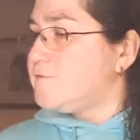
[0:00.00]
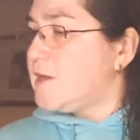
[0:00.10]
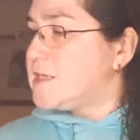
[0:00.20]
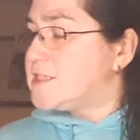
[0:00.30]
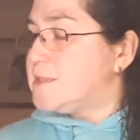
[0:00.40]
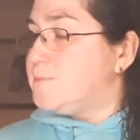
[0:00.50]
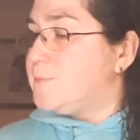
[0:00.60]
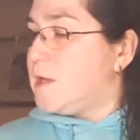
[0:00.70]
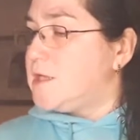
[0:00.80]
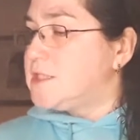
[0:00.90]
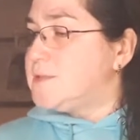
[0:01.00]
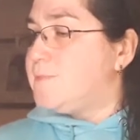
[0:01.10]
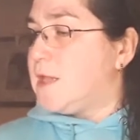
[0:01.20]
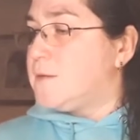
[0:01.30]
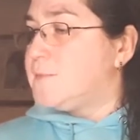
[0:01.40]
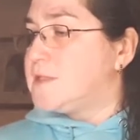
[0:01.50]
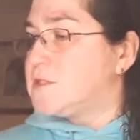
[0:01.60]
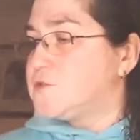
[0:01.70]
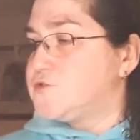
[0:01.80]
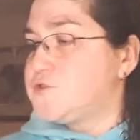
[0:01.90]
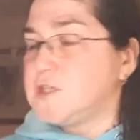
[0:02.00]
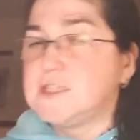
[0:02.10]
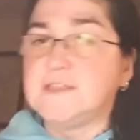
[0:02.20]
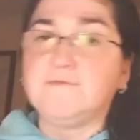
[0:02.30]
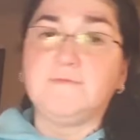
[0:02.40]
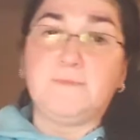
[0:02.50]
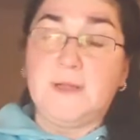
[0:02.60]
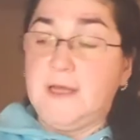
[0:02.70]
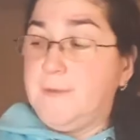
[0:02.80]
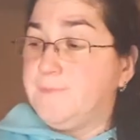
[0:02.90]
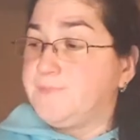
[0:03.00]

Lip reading: and symbolic development, constructive play.